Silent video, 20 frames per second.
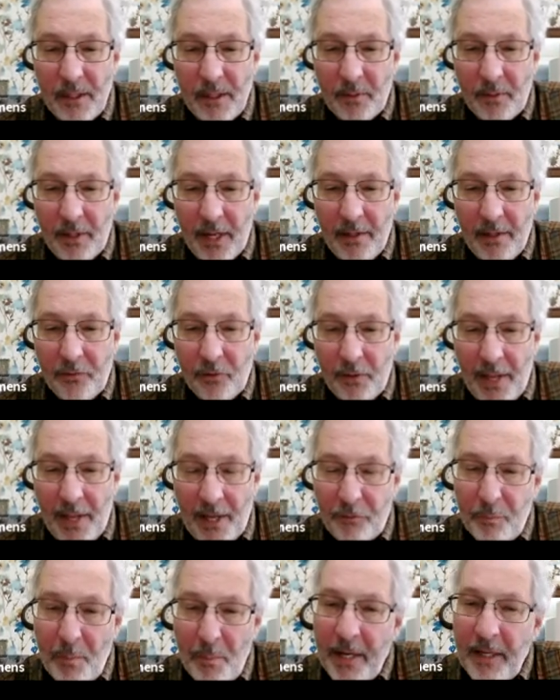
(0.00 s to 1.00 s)
Okay, so
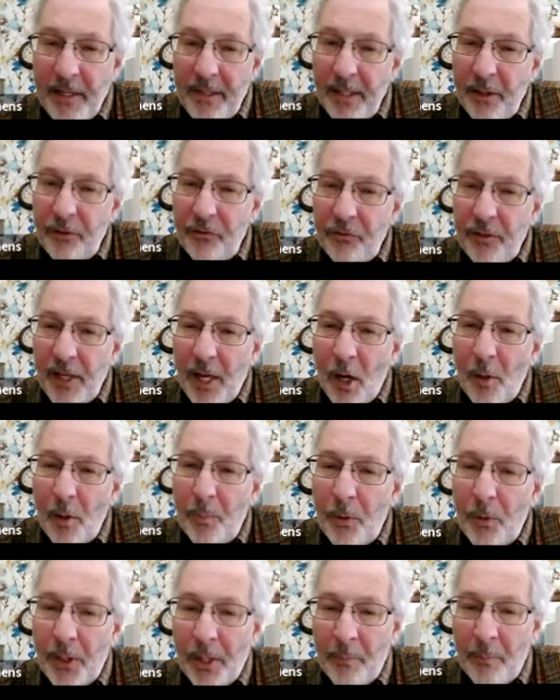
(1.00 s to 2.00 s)
that's my DC
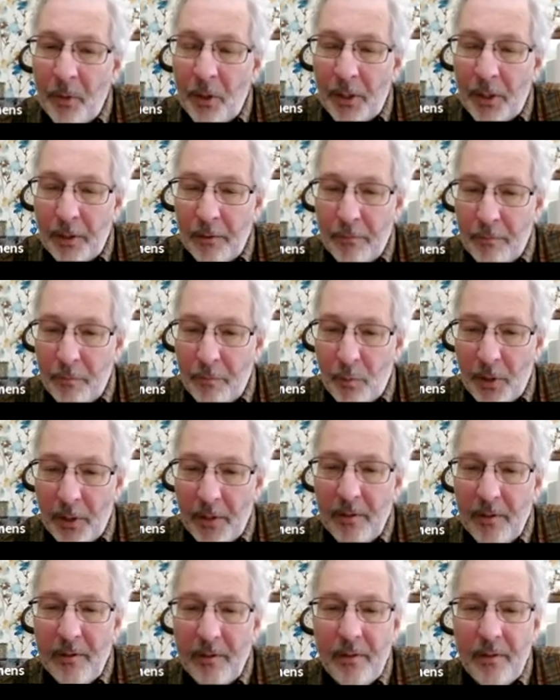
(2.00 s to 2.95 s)
output I'm looking for.